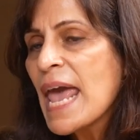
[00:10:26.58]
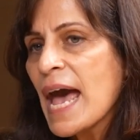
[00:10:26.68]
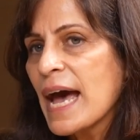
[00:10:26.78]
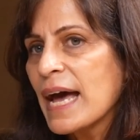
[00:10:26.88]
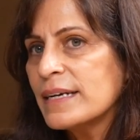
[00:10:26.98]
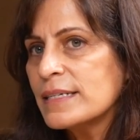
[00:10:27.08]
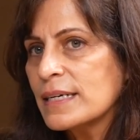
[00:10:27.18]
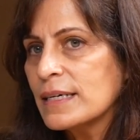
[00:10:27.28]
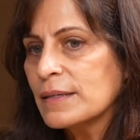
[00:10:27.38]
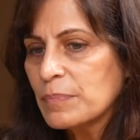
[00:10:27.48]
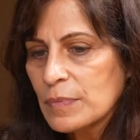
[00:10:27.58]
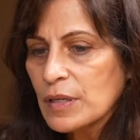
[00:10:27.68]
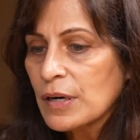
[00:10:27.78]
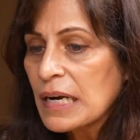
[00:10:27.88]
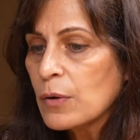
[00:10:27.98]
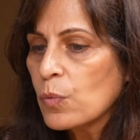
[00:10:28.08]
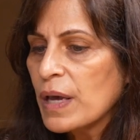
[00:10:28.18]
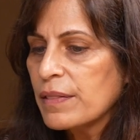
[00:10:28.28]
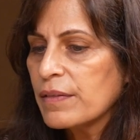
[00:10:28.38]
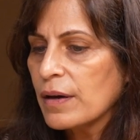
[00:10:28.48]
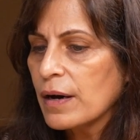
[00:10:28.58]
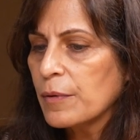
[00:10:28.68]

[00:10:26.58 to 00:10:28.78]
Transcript: And thirdly, with